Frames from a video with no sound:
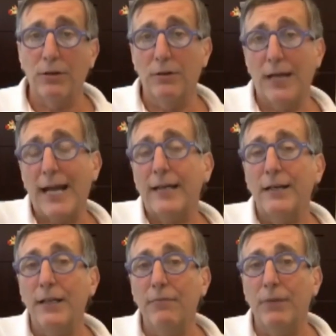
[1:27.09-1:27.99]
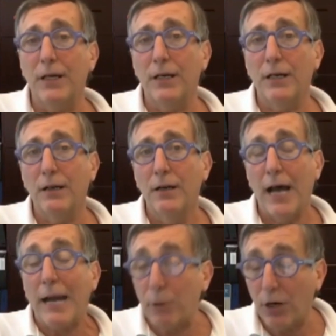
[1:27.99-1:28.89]
likely uh,
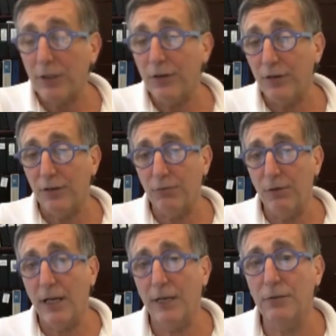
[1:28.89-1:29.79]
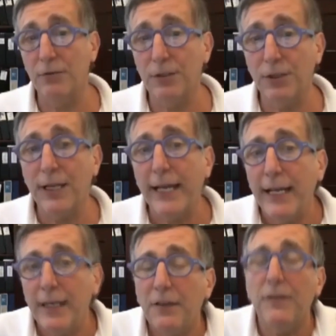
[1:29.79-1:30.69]
hypothesis that we like to entertain
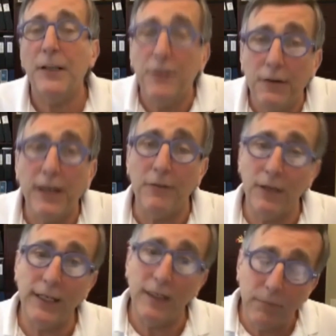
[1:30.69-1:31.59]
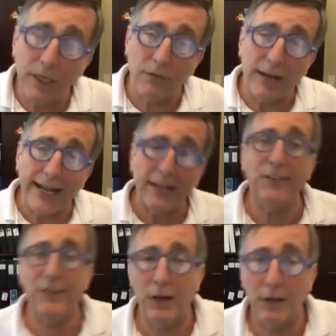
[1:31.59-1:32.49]
is that you have a little bit of a head
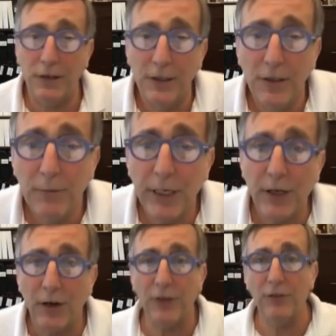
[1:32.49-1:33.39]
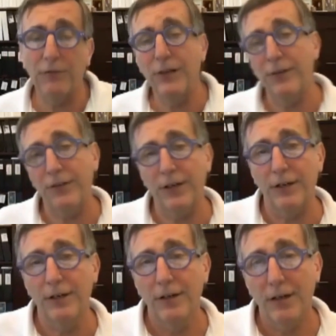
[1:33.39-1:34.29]
start because of this uh,
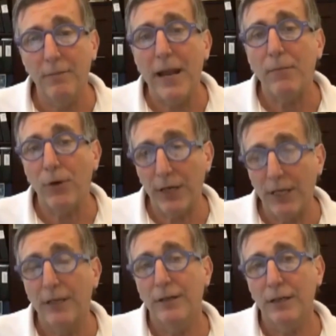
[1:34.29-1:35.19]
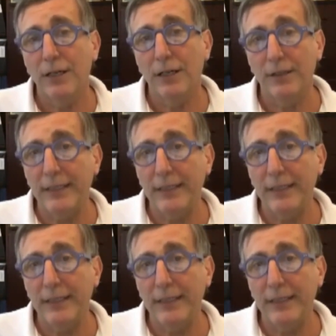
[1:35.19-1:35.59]
memory Uh,